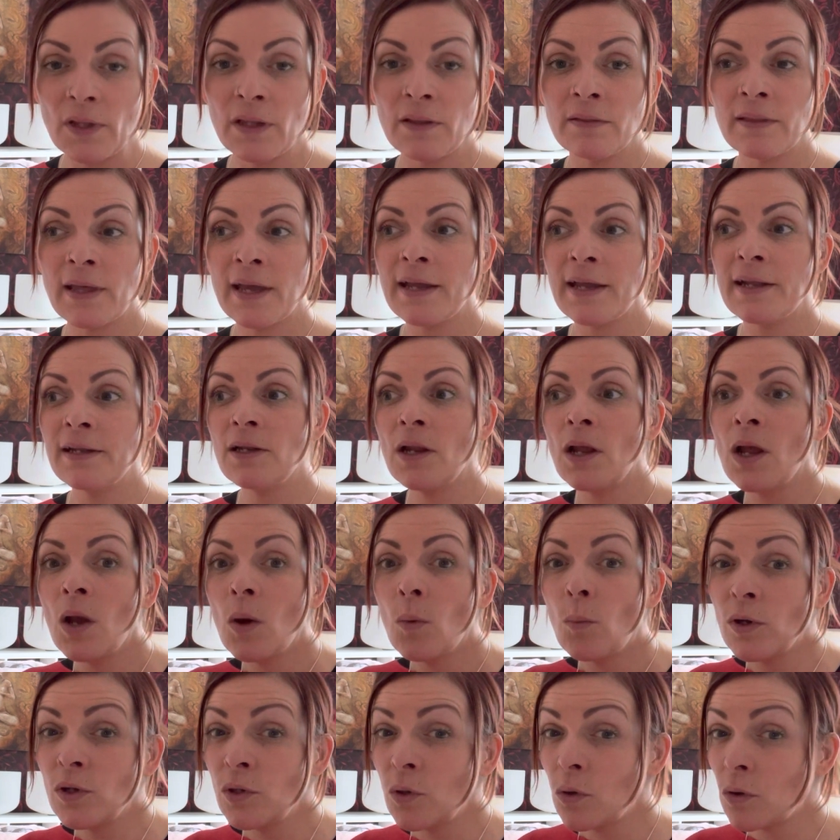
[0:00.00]
then
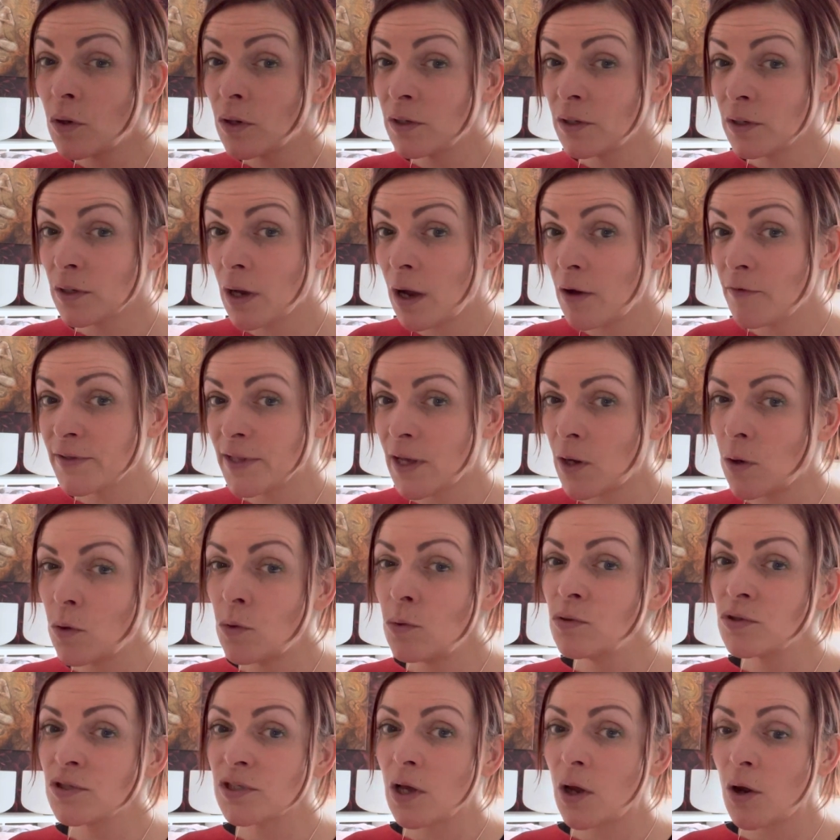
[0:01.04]
we're not going to cover that.
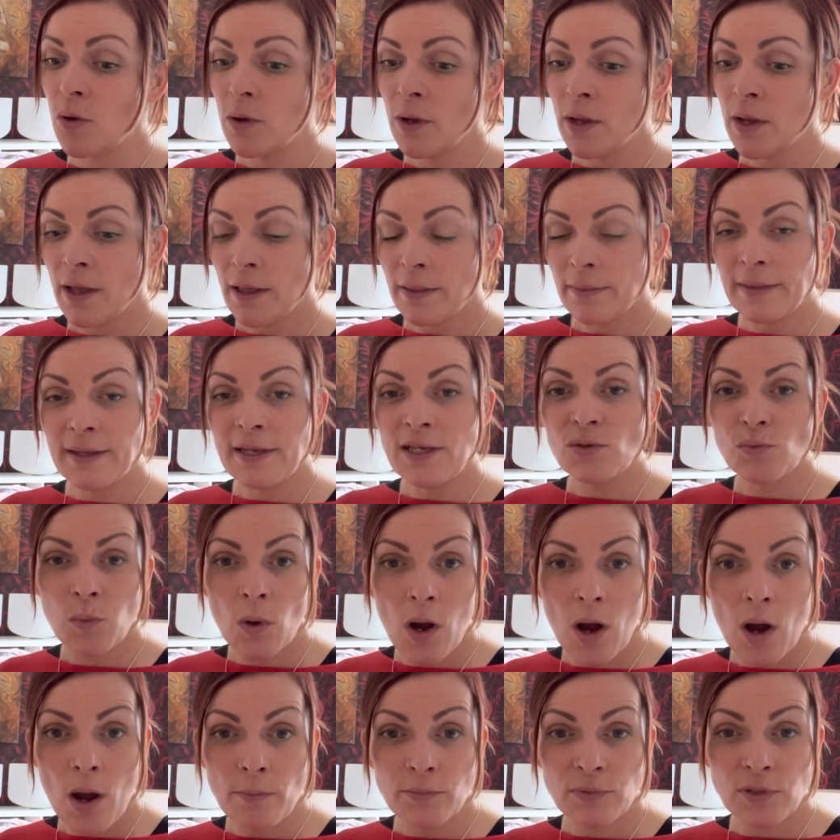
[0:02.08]
Also, these
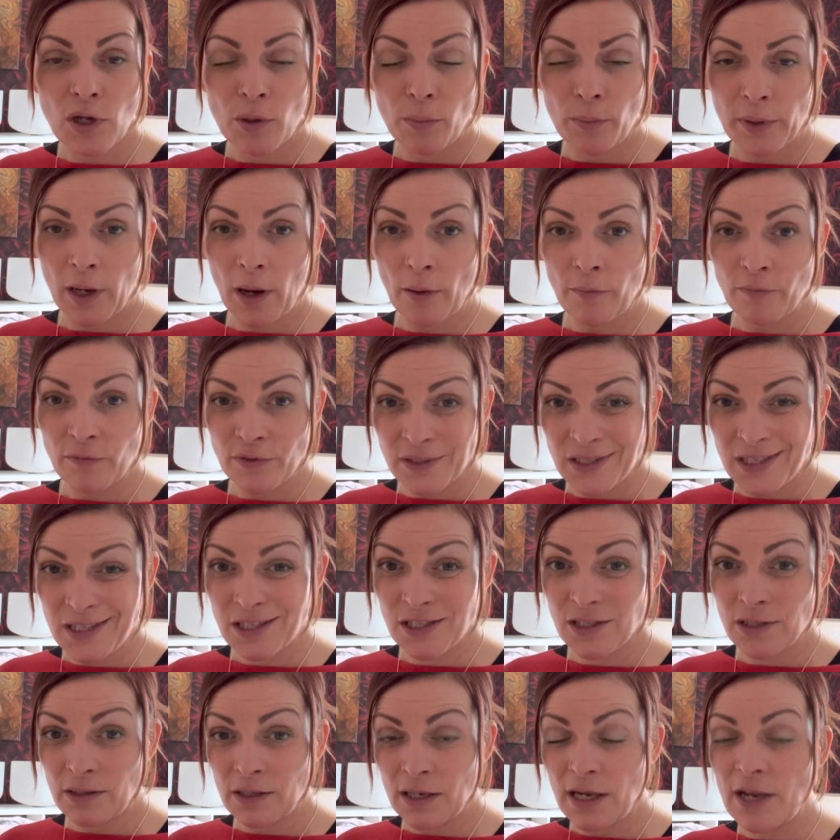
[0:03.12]
worms can become
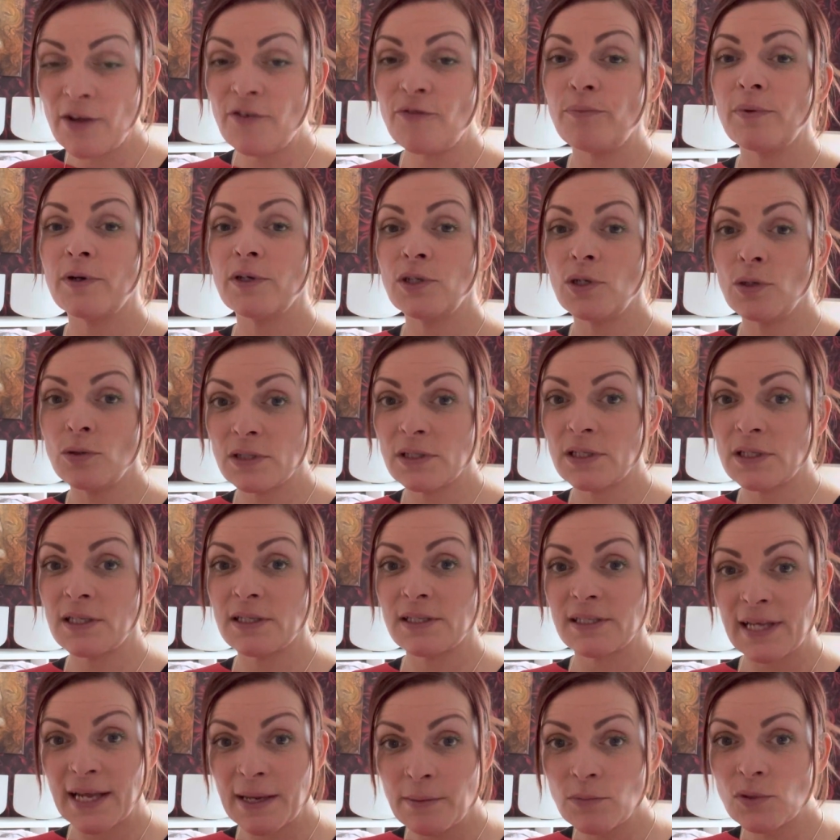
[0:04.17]
resistant if we're using the
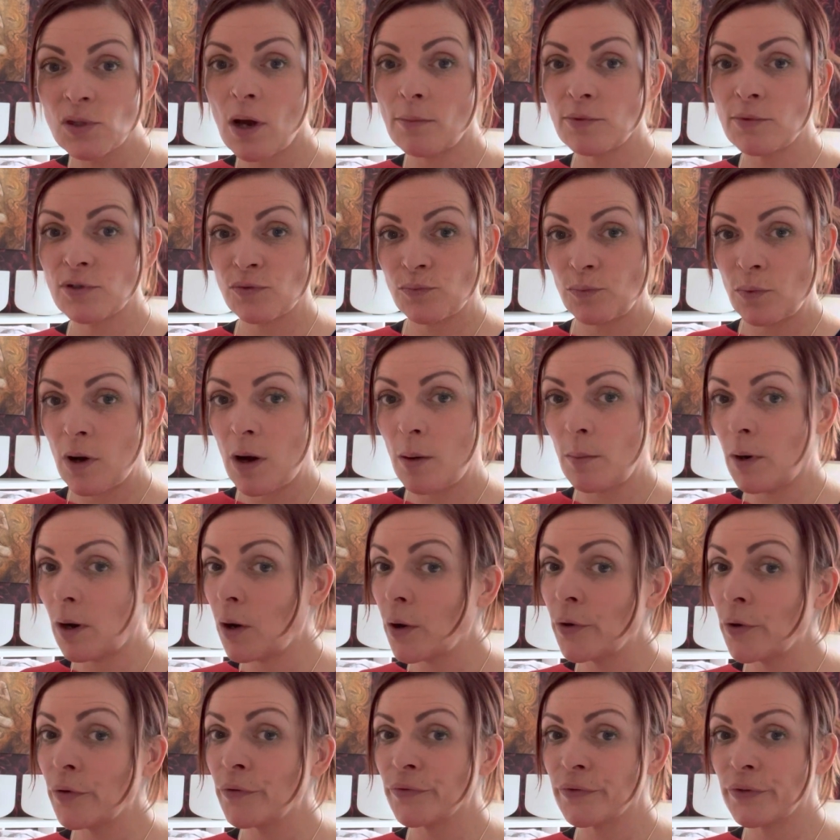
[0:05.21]
same types of wormer
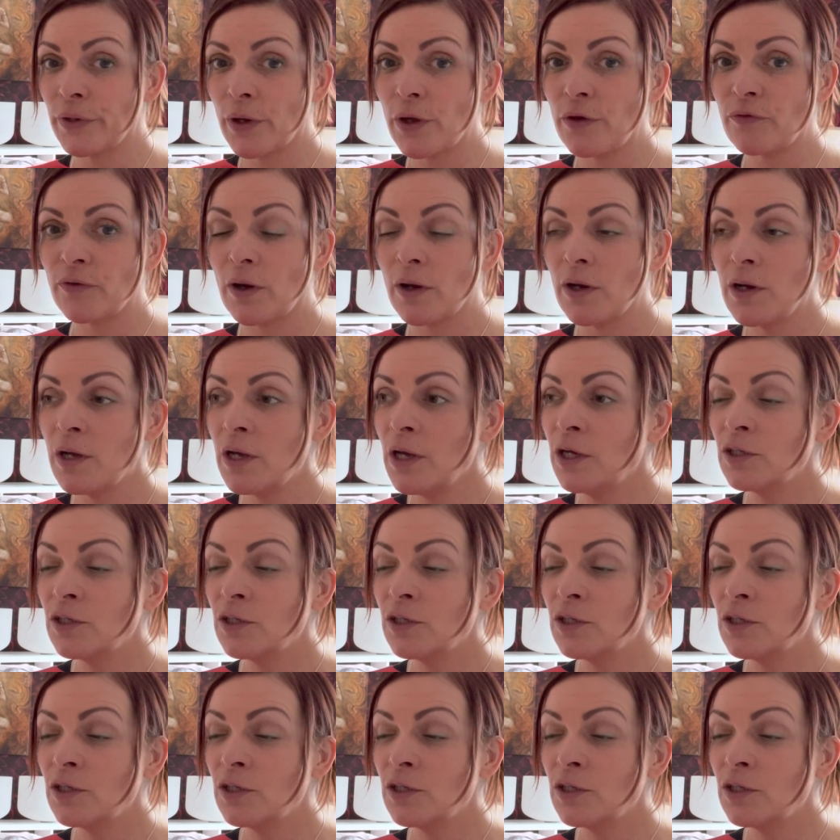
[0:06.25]
over and over.